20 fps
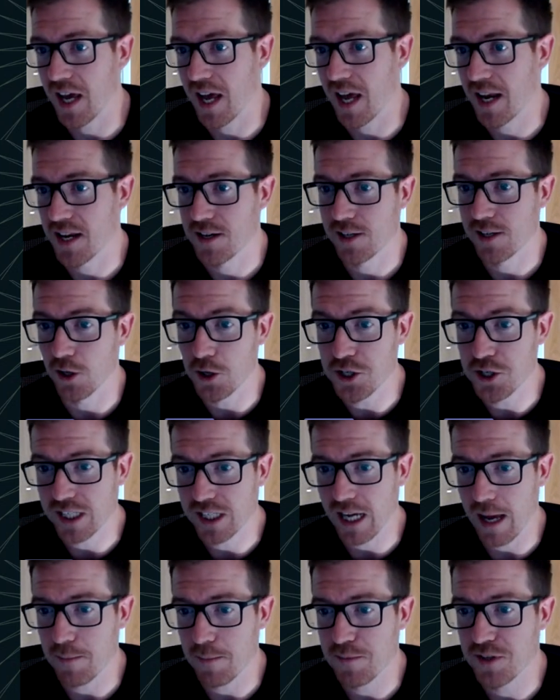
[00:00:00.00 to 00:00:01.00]
and
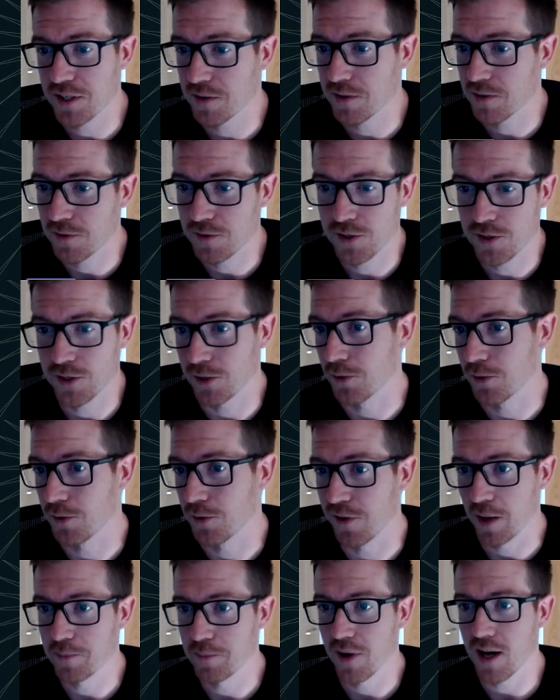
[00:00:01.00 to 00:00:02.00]
logic apps to
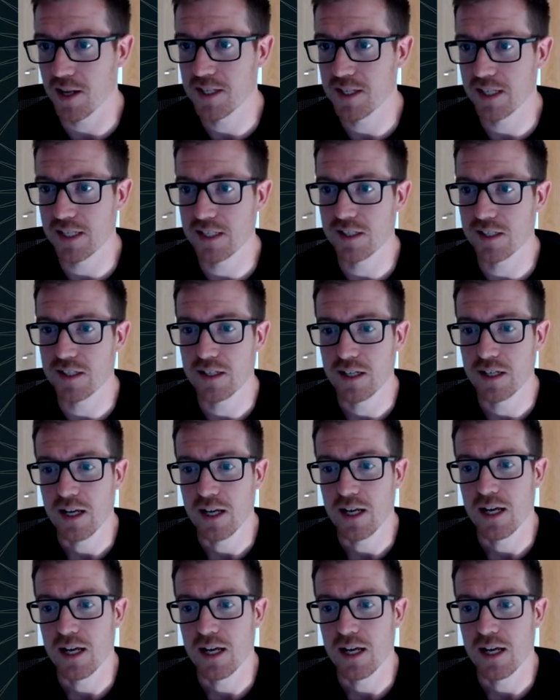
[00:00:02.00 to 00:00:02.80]
third parties